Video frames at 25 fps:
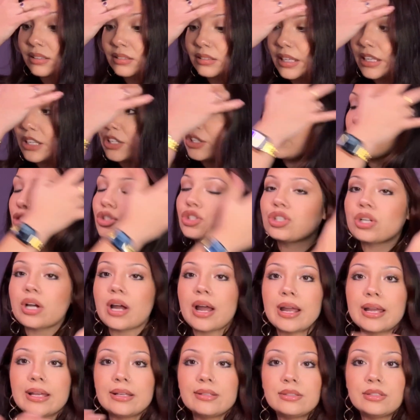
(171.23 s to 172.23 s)
like you're
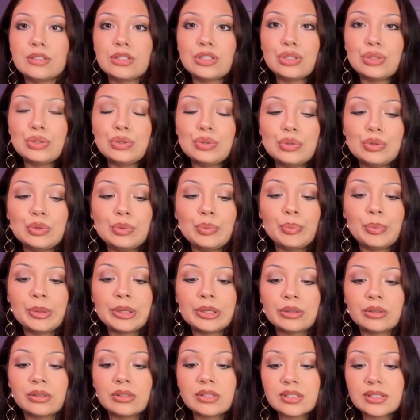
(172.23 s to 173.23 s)
trying to
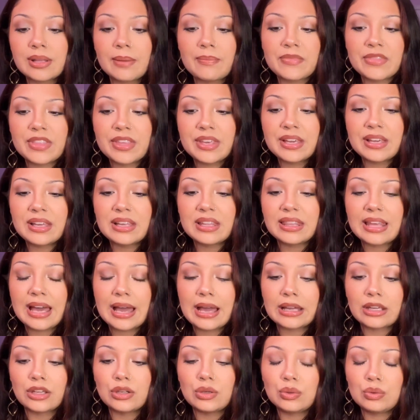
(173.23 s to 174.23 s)
build something
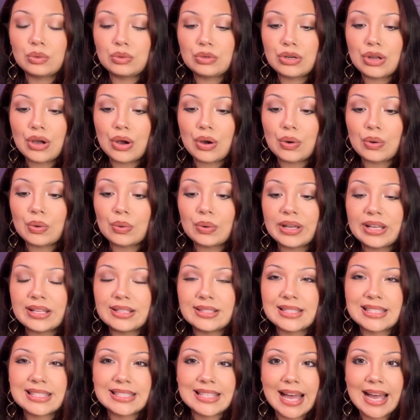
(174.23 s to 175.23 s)
that you know
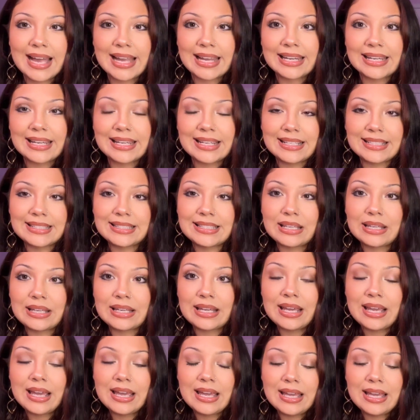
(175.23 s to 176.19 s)
inside isn't